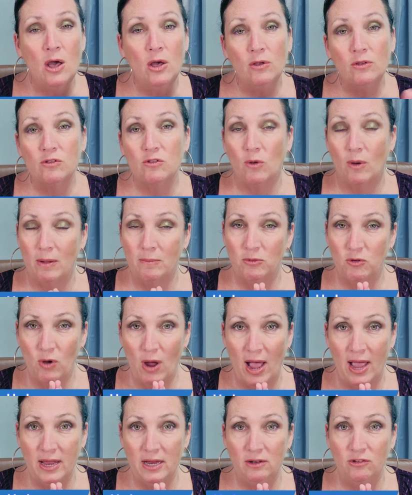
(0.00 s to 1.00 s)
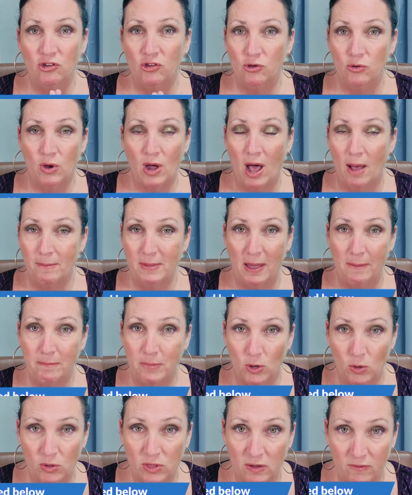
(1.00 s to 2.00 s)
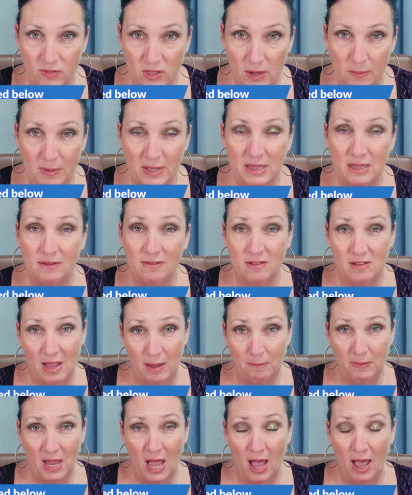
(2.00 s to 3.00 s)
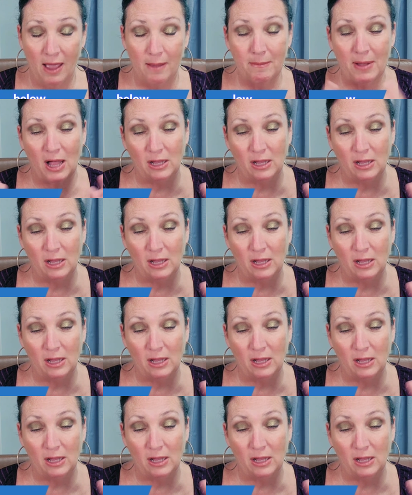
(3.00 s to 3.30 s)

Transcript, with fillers: So I'm trying to come at both of them at the same time.